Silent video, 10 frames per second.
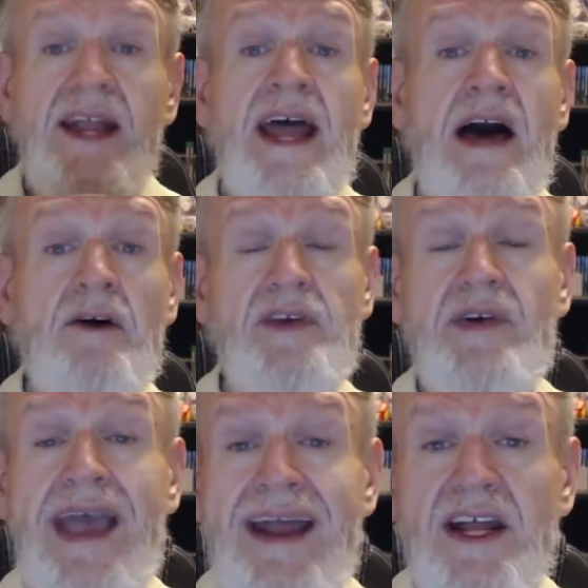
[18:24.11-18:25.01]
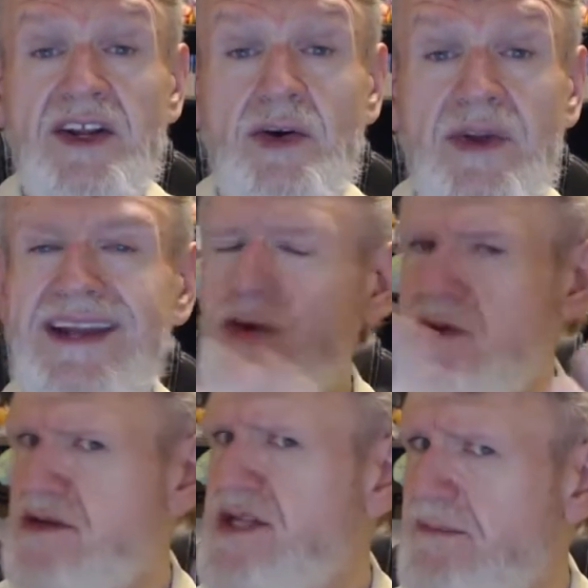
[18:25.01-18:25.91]
Now, if you cannot donate or
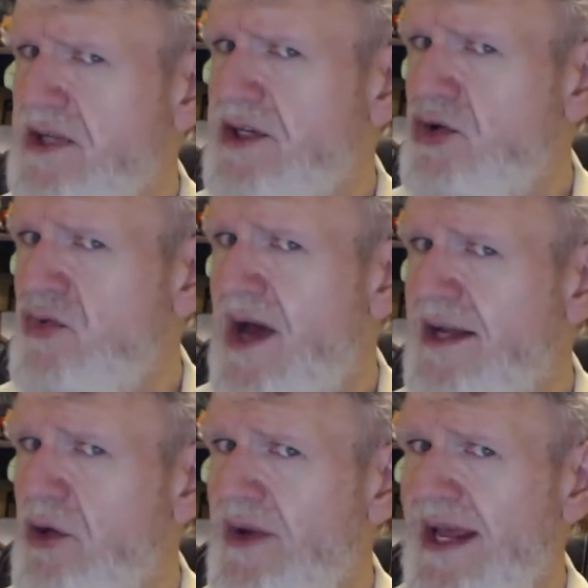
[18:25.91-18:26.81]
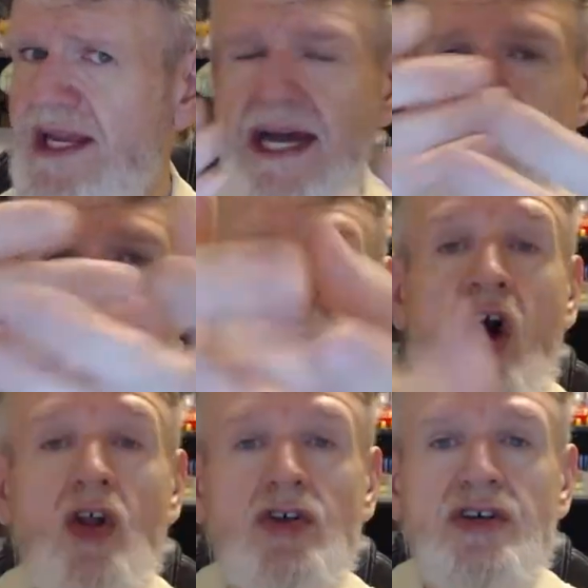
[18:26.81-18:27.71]
you simply do not donate, I take
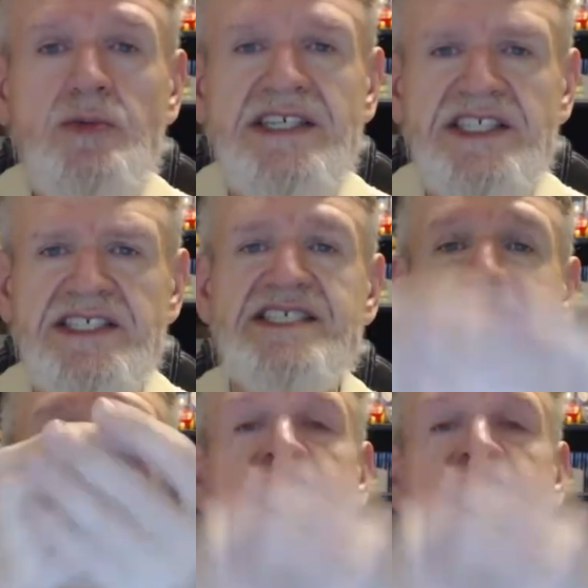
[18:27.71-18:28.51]
all good wishes,